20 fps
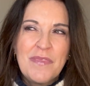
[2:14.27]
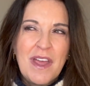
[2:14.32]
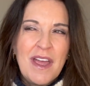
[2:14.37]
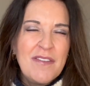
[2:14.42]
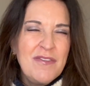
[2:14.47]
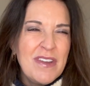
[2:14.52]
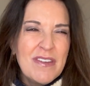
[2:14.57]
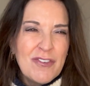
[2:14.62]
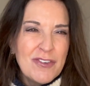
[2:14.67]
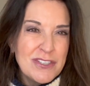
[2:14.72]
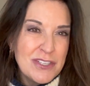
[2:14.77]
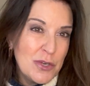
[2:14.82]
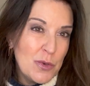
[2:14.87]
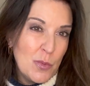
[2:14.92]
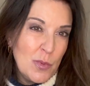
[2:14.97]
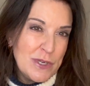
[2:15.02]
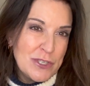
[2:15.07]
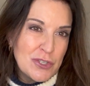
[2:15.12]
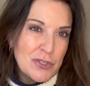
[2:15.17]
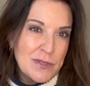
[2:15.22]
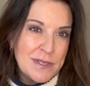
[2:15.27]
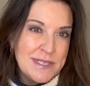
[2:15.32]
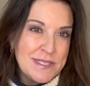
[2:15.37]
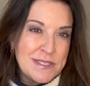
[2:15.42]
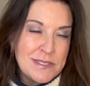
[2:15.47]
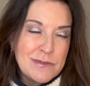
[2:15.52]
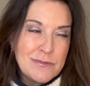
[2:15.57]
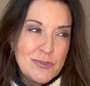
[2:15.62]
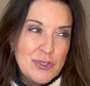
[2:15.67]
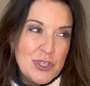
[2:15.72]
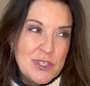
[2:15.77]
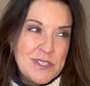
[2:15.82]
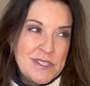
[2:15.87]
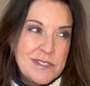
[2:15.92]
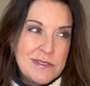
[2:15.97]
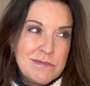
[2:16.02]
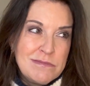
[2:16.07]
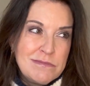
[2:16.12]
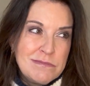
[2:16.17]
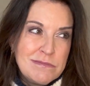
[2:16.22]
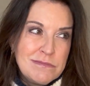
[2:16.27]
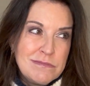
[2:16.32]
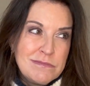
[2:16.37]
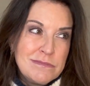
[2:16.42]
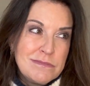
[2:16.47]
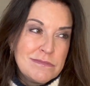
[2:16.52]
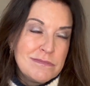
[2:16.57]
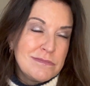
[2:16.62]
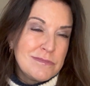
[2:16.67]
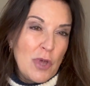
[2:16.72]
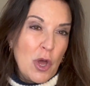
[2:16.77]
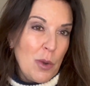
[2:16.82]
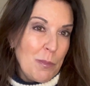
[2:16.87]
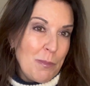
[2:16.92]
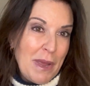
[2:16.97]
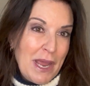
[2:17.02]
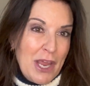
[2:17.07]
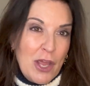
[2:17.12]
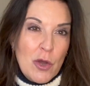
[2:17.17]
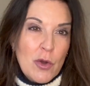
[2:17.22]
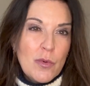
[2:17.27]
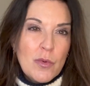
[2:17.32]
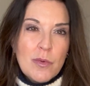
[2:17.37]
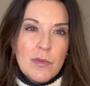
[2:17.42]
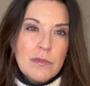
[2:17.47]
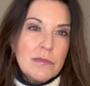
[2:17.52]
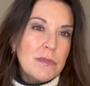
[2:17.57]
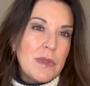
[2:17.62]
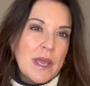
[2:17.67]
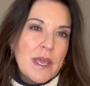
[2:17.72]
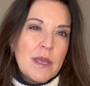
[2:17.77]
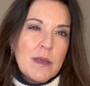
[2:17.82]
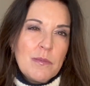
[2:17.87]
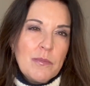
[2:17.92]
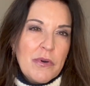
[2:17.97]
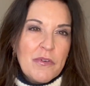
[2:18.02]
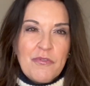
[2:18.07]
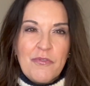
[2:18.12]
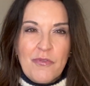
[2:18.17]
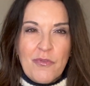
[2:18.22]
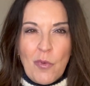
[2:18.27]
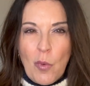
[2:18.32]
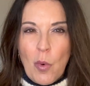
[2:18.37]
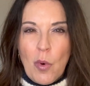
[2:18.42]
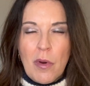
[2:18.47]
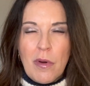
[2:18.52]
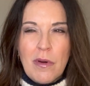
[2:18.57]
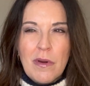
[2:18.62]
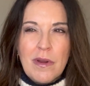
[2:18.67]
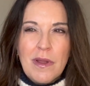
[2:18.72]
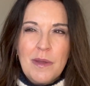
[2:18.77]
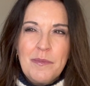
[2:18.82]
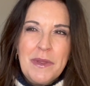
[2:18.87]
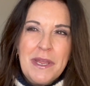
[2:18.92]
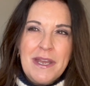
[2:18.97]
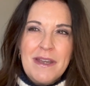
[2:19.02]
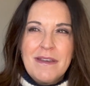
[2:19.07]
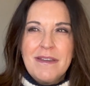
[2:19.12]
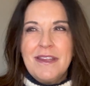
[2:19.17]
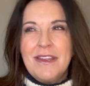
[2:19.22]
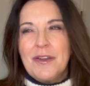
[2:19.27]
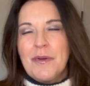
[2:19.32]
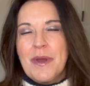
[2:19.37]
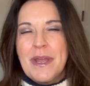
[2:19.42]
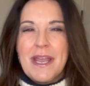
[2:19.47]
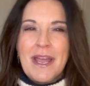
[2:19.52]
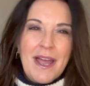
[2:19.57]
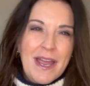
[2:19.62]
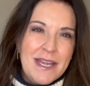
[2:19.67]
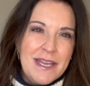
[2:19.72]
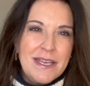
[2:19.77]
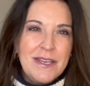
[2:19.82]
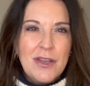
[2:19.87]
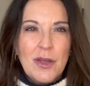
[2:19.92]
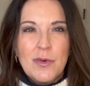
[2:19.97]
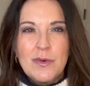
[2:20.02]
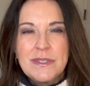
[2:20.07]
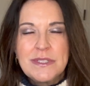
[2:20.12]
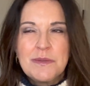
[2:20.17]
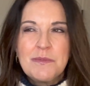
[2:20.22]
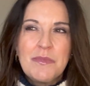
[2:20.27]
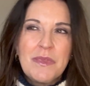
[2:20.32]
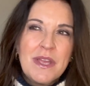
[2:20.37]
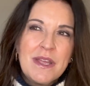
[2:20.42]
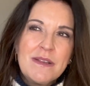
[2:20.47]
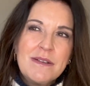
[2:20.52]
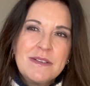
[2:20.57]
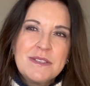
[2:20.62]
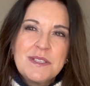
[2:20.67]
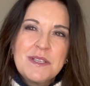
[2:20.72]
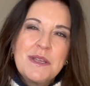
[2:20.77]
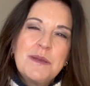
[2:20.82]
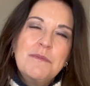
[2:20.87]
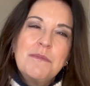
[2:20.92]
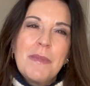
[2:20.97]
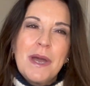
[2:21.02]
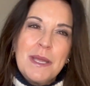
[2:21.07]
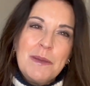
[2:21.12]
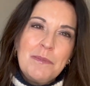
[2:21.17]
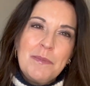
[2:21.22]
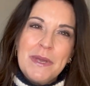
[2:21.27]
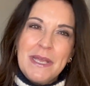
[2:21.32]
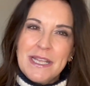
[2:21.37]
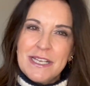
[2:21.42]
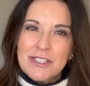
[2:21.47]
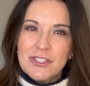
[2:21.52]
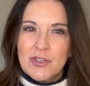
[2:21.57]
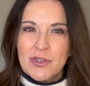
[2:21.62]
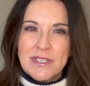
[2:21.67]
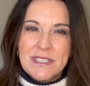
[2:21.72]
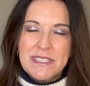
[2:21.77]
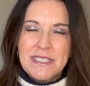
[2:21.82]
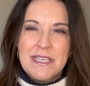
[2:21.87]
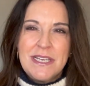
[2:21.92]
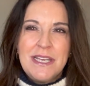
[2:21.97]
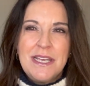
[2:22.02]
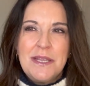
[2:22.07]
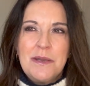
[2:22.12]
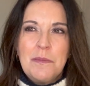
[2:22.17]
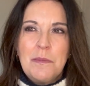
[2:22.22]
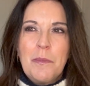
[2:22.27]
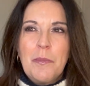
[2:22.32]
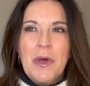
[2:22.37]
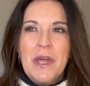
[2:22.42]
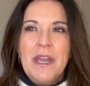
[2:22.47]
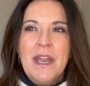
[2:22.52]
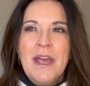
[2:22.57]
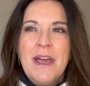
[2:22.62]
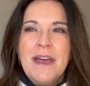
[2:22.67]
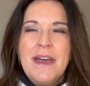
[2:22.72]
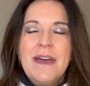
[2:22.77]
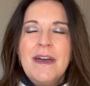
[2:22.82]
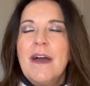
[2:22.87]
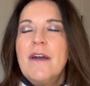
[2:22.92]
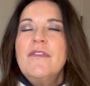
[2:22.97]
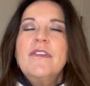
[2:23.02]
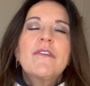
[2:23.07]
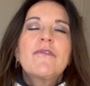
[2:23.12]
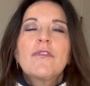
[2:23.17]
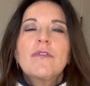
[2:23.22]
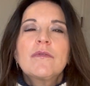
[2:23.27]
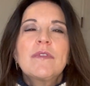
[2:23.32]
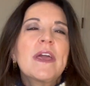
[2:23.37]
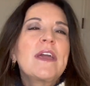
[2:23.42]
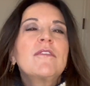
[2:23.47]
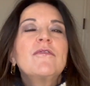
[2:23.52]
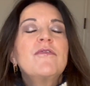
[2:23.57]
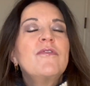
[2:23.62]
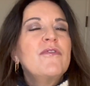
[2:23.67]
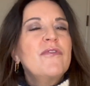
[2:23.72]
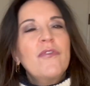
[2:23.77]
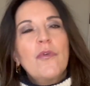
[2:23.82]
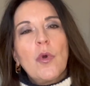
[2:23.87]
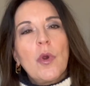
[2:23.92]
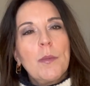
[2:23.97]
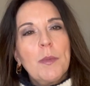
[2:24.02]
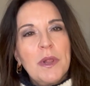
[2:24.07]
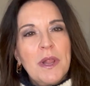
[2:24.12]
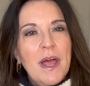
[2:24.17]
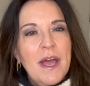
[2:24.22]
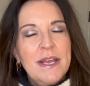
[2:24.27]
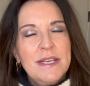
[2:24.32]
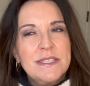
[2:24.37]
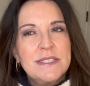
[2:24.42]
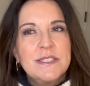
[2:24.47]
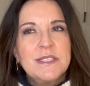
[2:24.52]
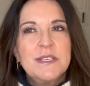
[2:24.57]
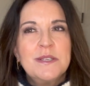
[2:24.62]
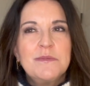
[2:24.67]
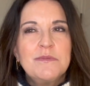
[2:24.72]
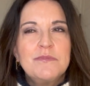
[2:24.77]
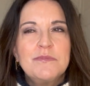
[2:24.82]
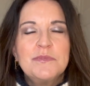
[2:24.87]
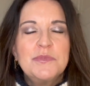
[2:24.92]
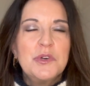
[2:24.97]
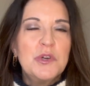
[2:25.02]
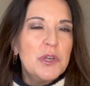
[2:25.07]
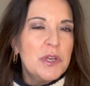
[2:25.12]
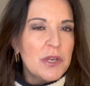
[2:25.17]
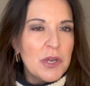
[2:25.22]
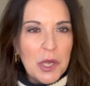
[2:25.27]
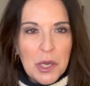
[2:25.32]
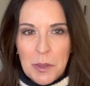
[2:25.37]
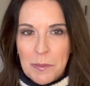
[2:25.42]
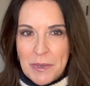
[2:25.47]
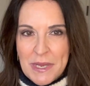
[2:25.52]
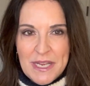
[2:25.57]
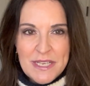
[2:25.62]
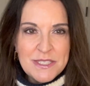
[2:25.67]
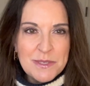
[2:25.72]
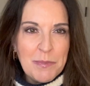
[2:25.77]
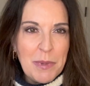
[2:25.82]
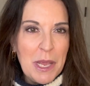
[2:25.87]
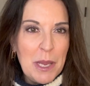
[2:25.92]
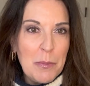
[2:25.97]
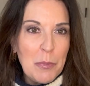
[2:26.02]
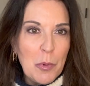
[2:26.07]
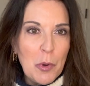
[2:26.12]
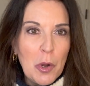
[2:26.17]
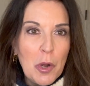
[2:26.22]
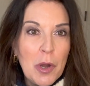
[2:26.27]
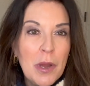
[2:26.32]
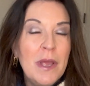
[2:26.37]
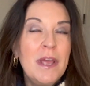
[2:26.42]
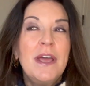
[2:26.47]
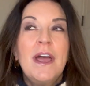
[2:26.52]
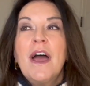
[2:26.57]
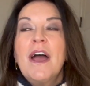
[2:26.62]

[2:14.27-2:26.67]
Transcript: I've never done a wish list just on my own, like before. I mean, you know, I kind of know some things that I might be interested in, but I've never like formalized it, put it on a piece of paper.